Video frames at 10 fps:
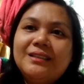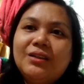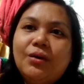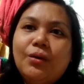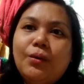
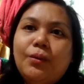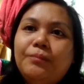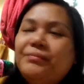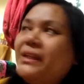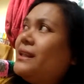So
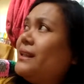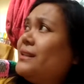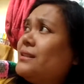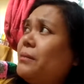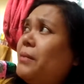it
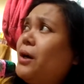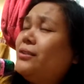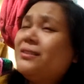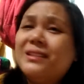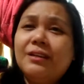is
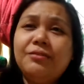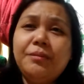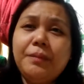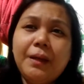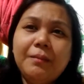about
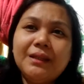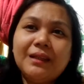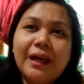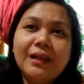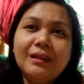7 p.m. at
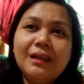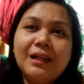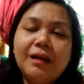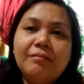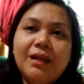night
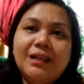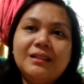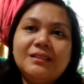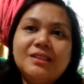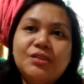and I'm
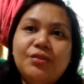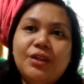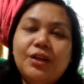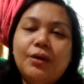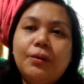making this
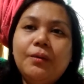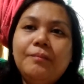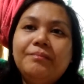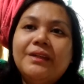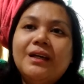video
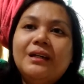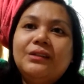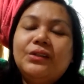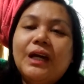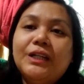
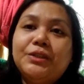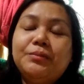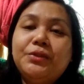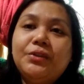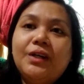to catch
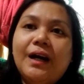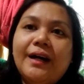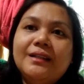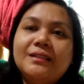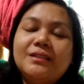up with you
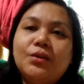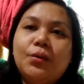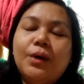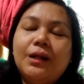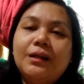guys.
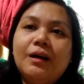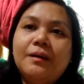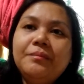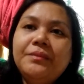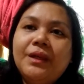So
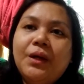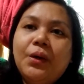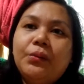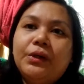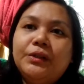welcome
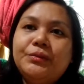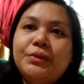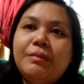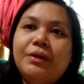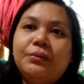
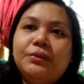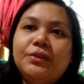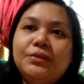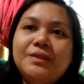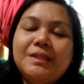to my old
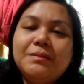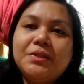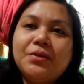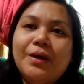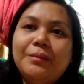and new
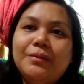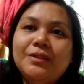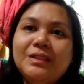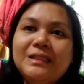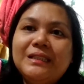
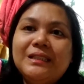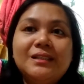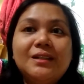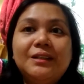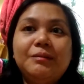subscribers. This
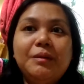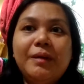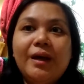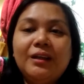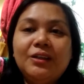is gonna be
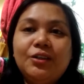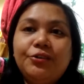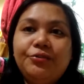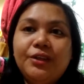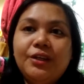my
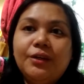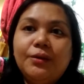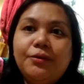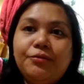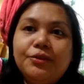intro
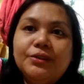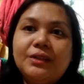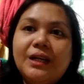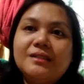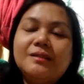video for
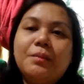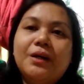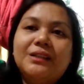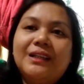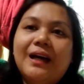today's
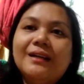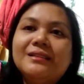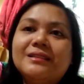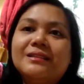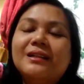podcast.